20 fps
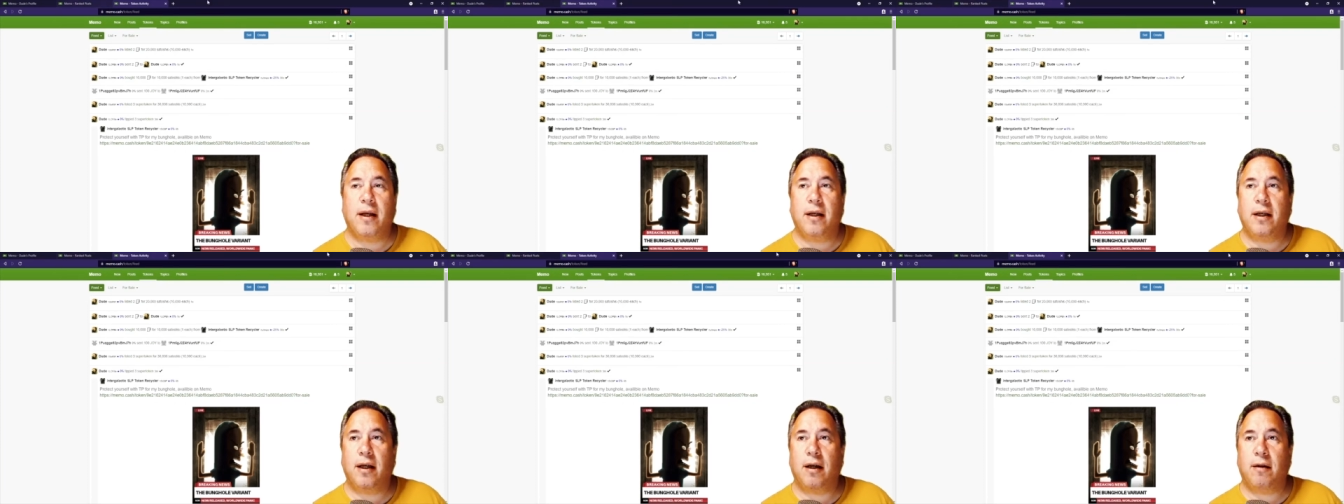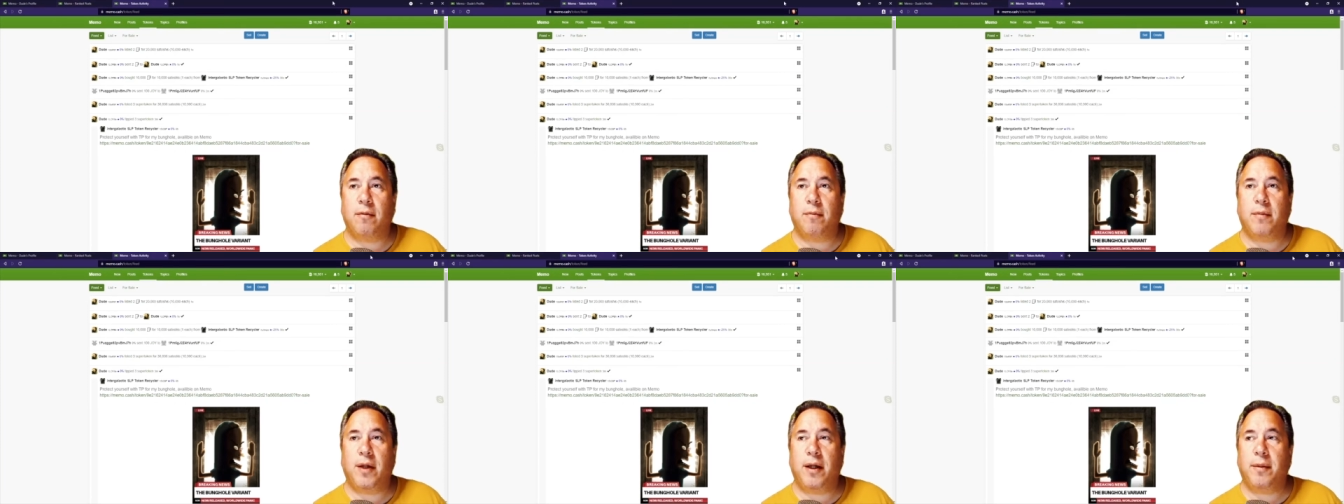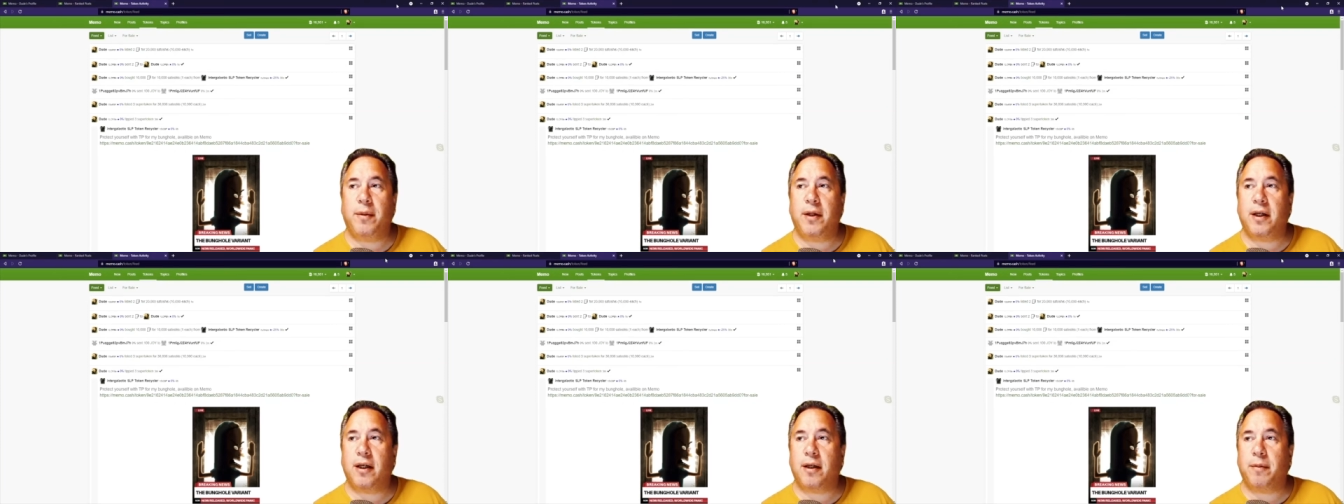Now
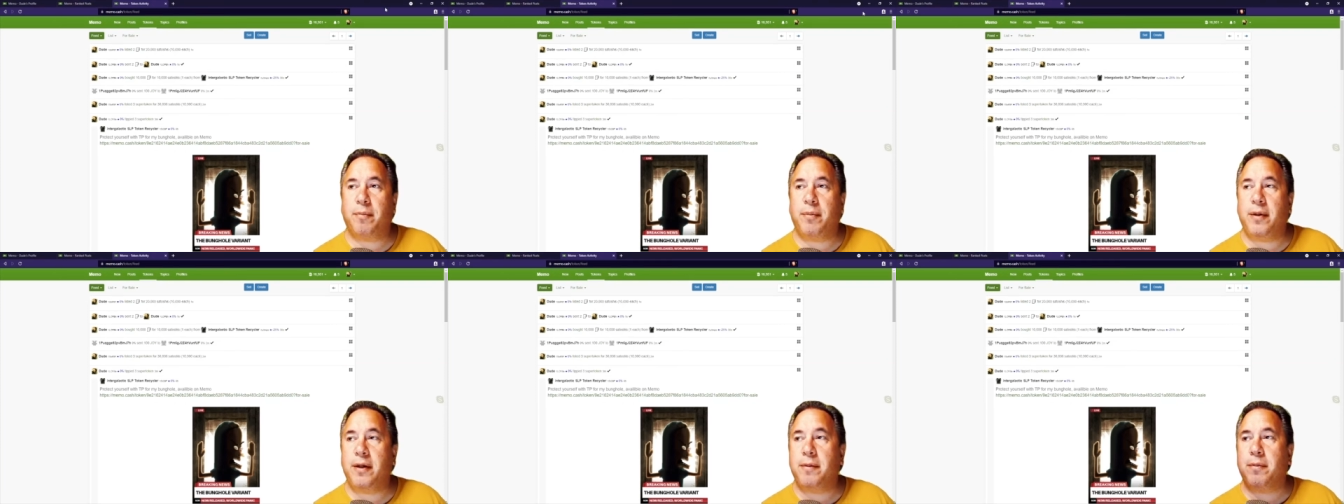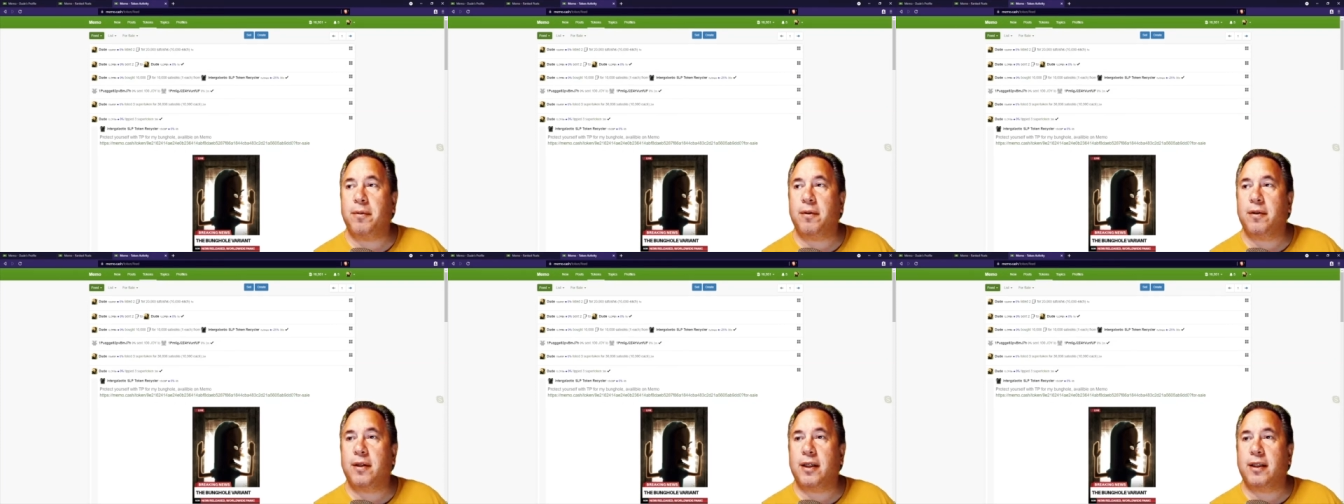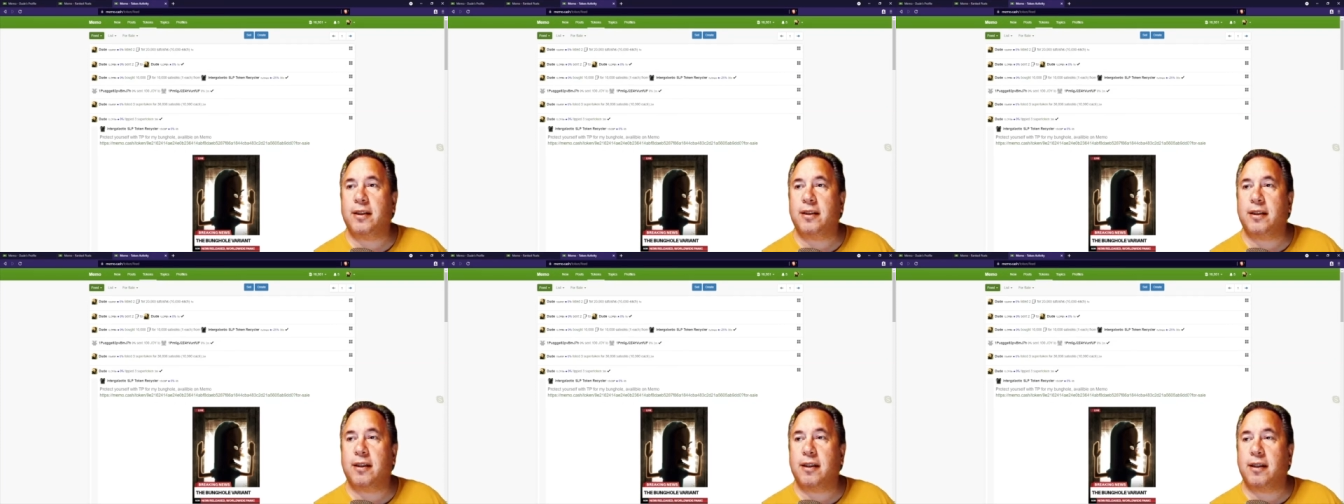maybe there are people
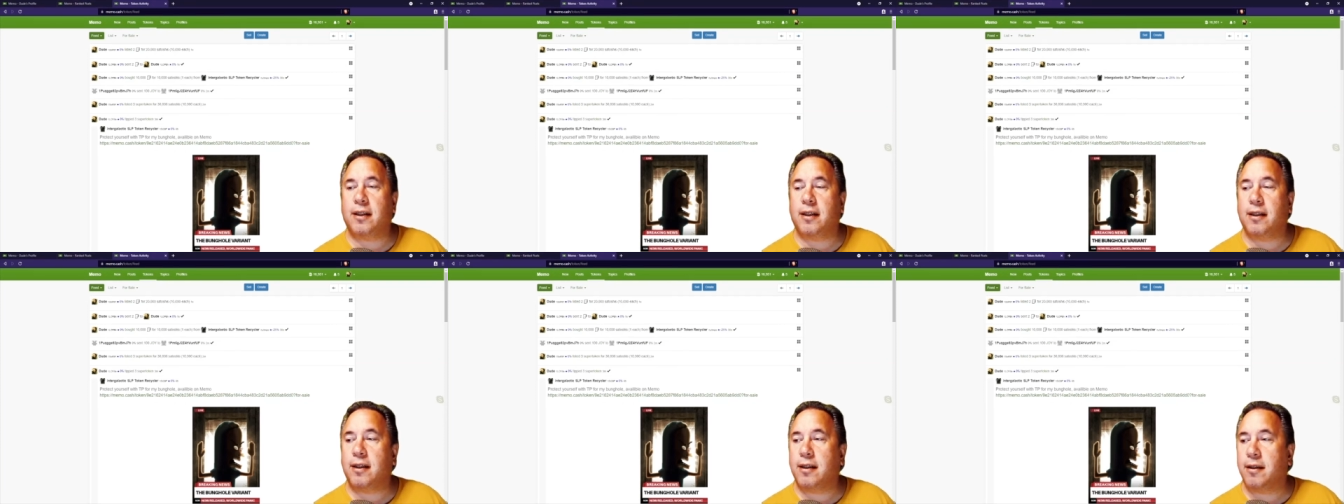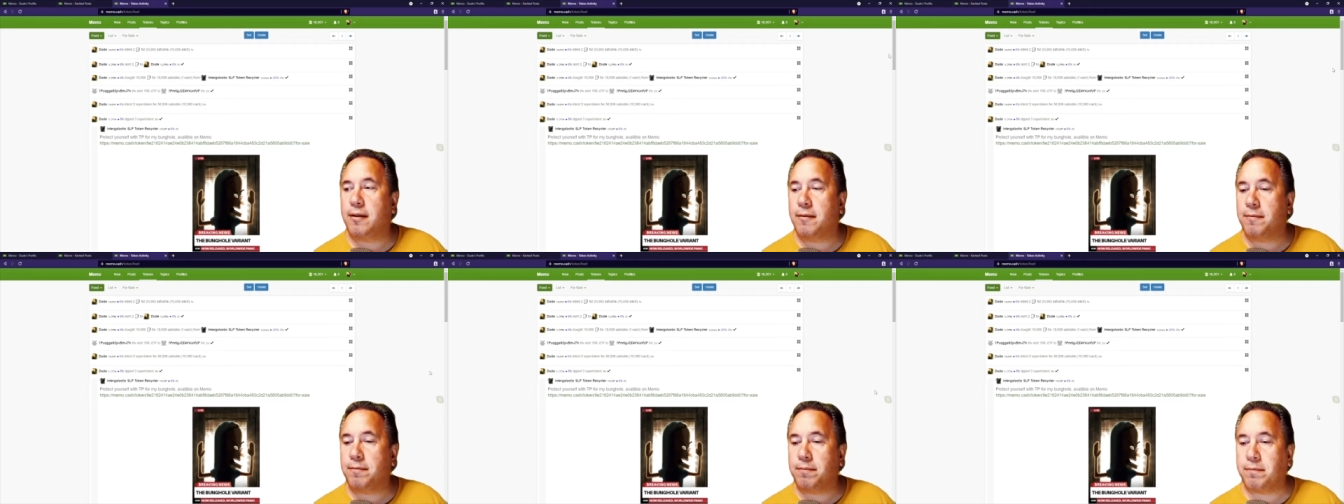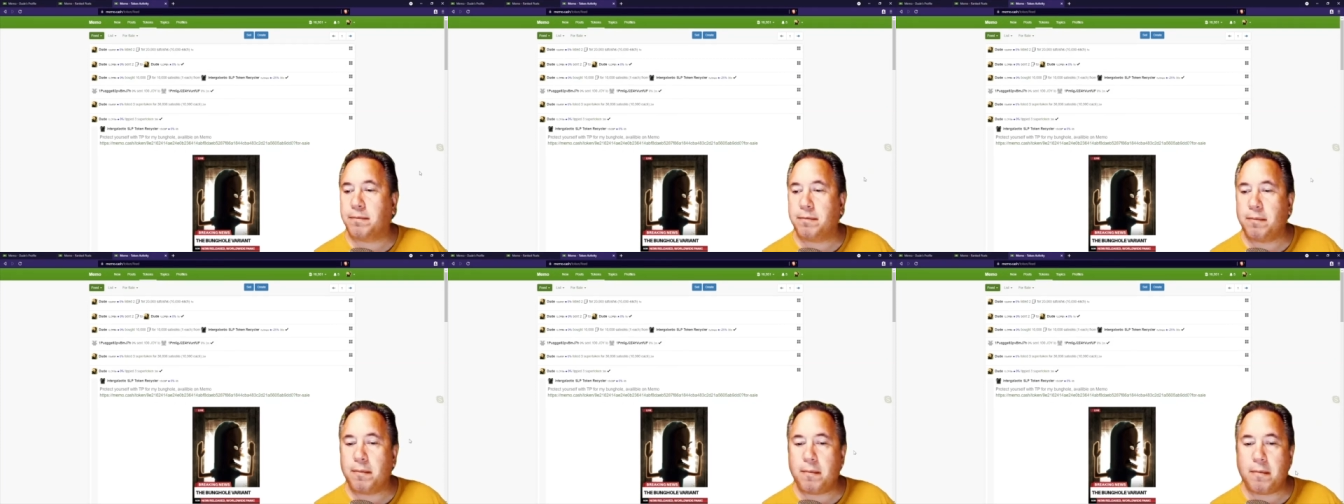that
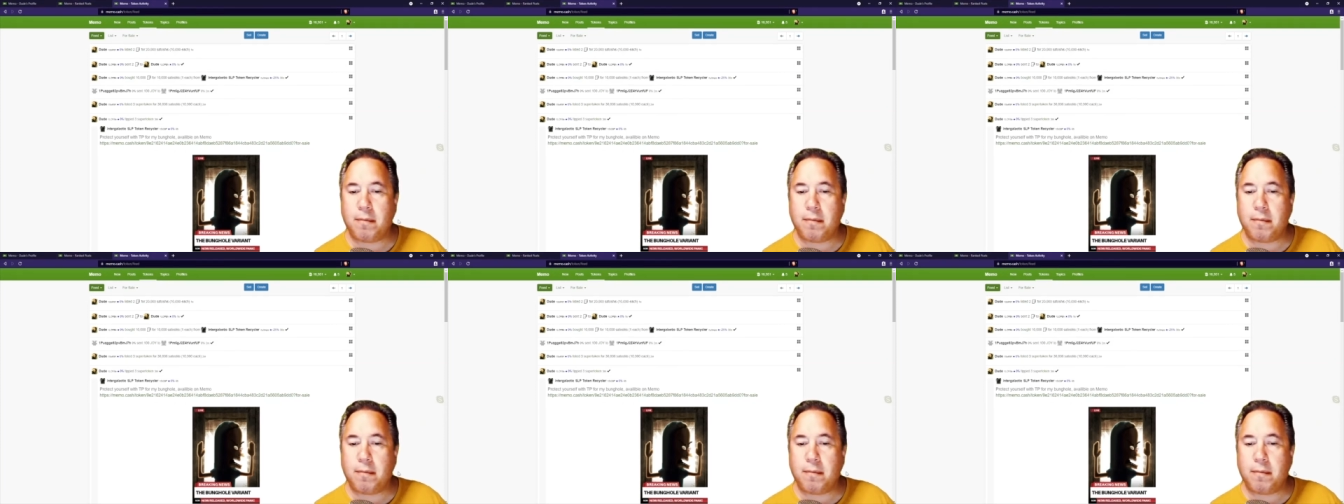um,